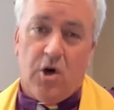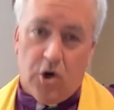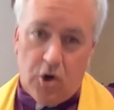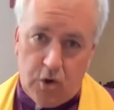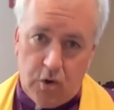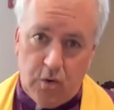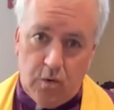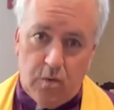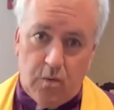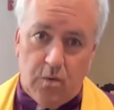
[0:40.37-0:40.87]

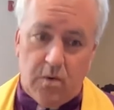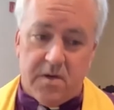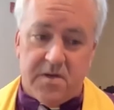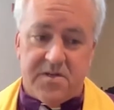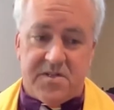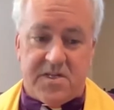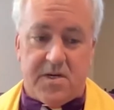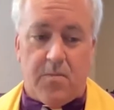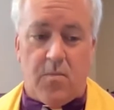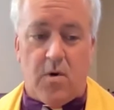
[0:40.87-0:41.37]
who
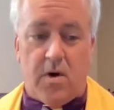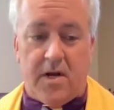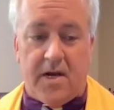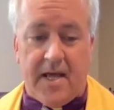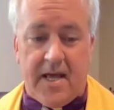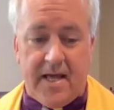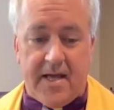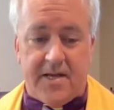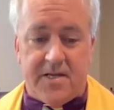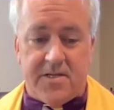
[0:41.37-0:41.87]
someone
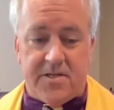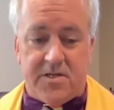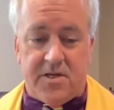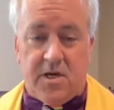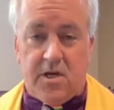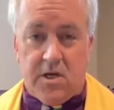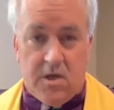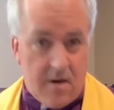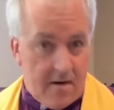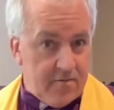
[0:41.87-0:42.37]
is.
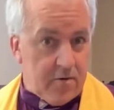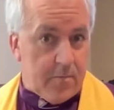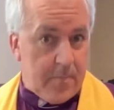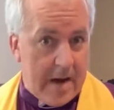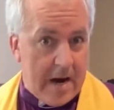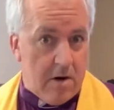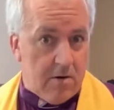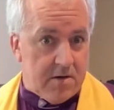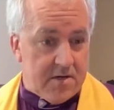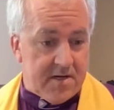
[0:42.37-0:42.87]
You have the
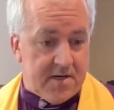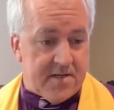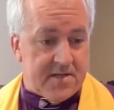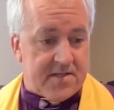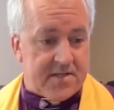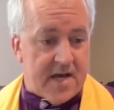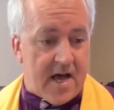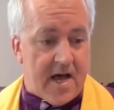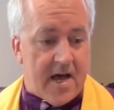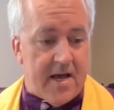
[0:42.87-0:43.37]
power to
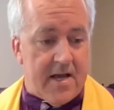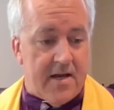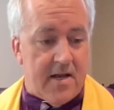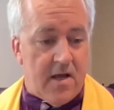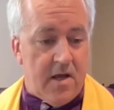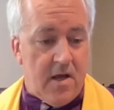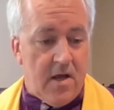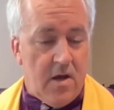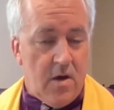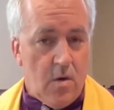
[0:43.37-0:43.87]

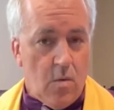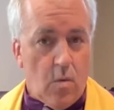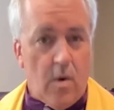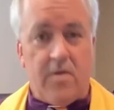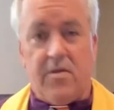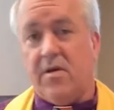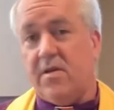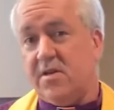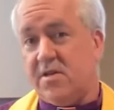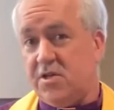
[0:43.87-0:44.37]
decide
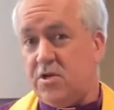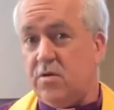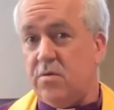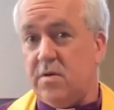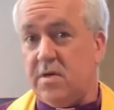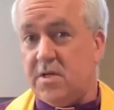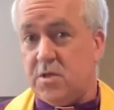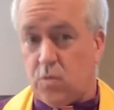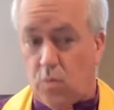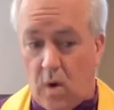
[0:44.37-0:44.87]
whether the
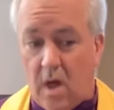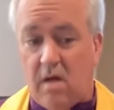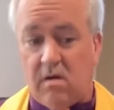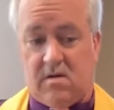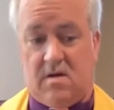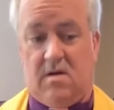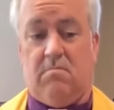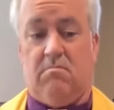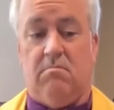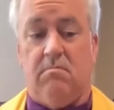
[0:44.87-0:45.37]
student is
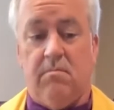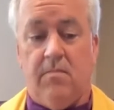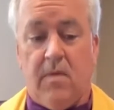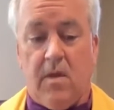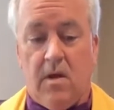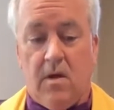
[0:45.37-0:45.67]
welcome,